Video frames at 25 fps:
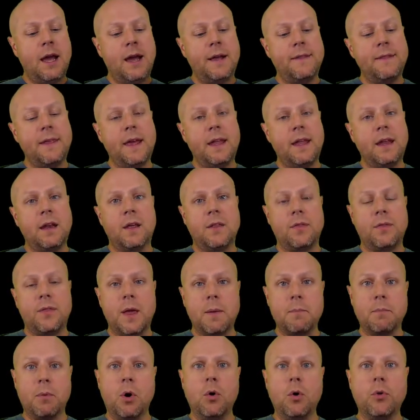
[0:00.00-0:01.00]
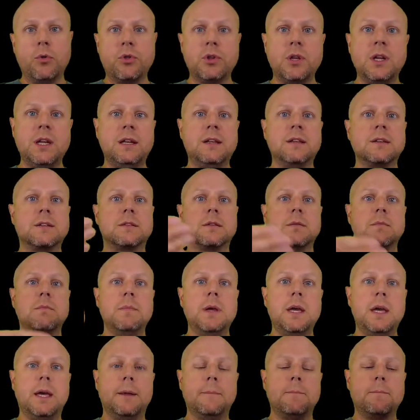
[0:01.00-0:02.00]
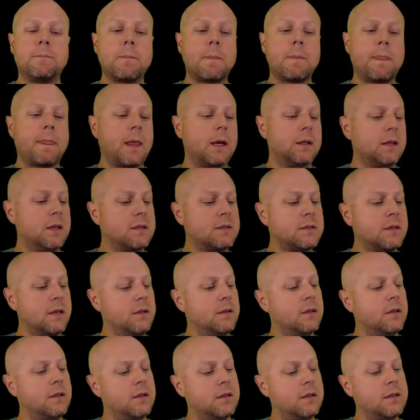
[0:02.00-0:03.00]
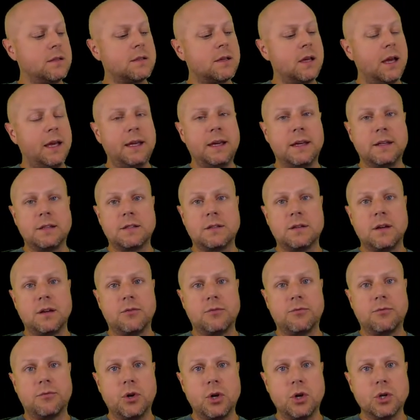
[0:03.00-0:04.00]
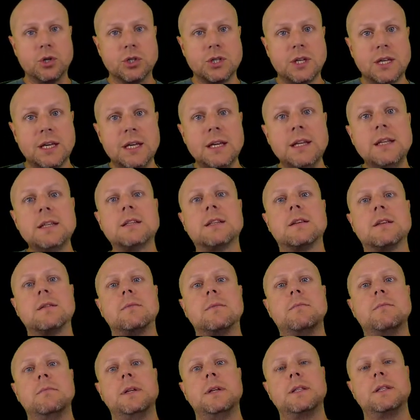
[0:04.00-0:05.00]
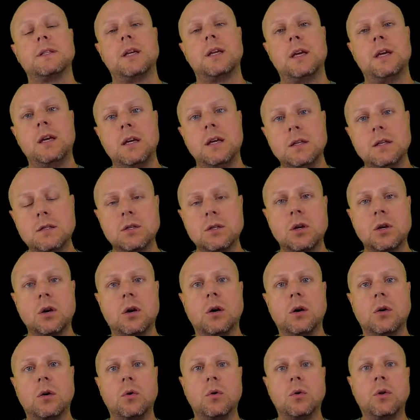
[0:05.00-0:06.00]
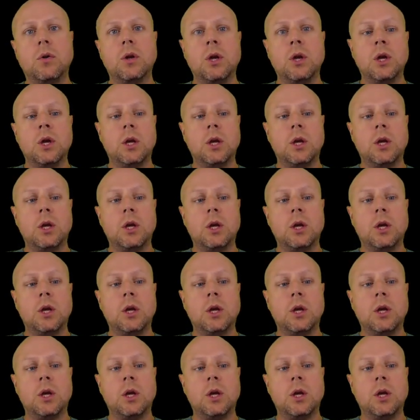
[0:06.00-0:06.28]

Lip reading: And then they both need to submit, and let's say that this guy gets done first. He submits his code